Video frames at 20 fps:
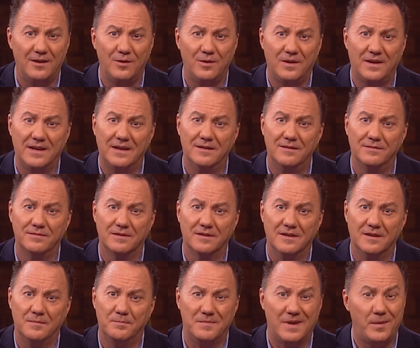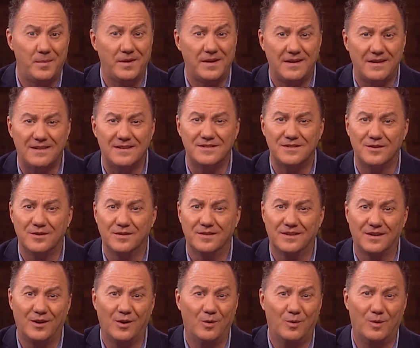you give. Maybe easier
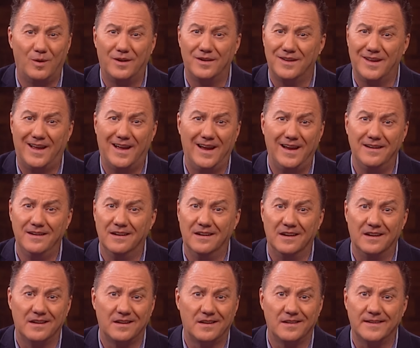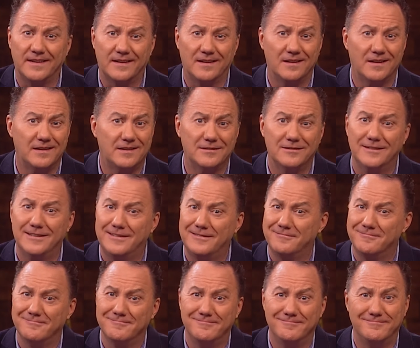to go online. Click, click, click.
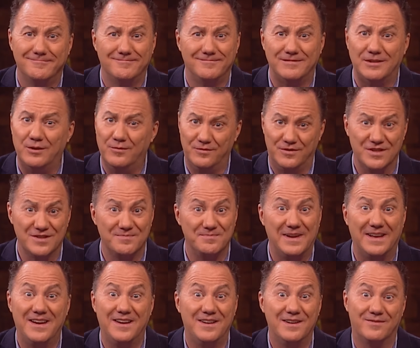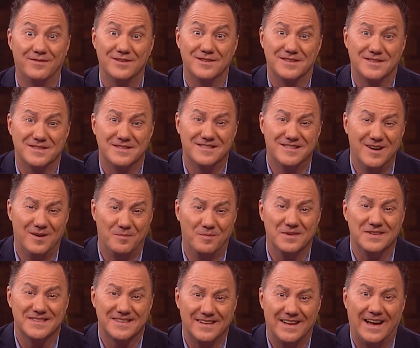You just made a difference in
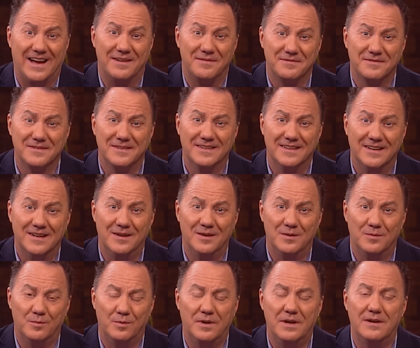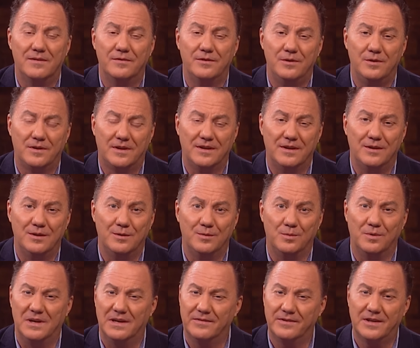someone's life. Whatever you can do,
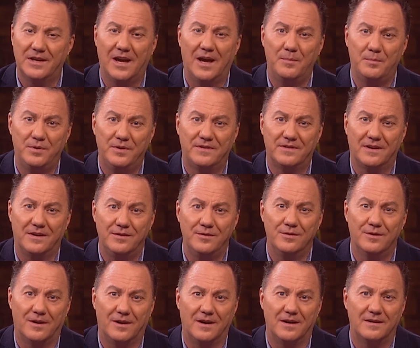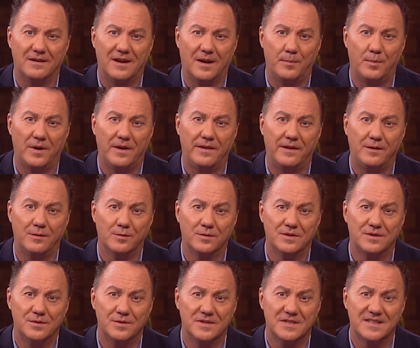whatever God puts on your heart, I pray that you'll
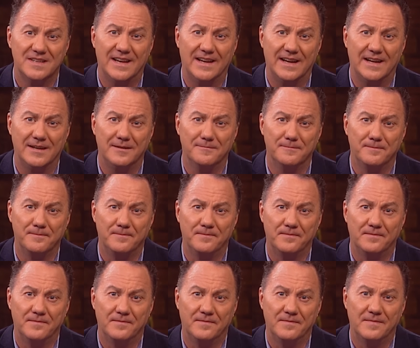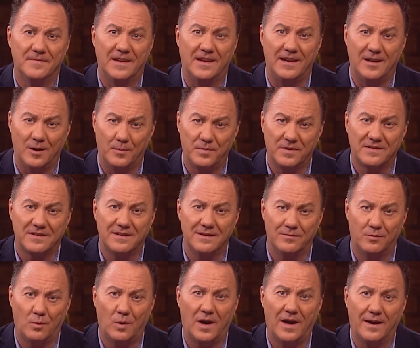do it today and help us
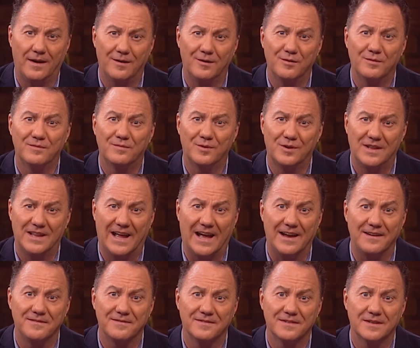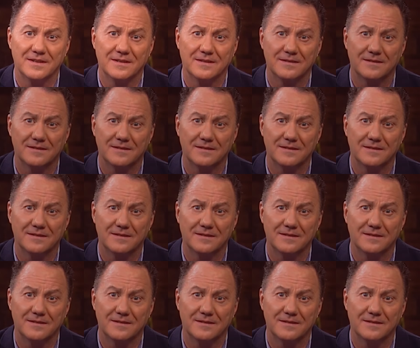give water for life.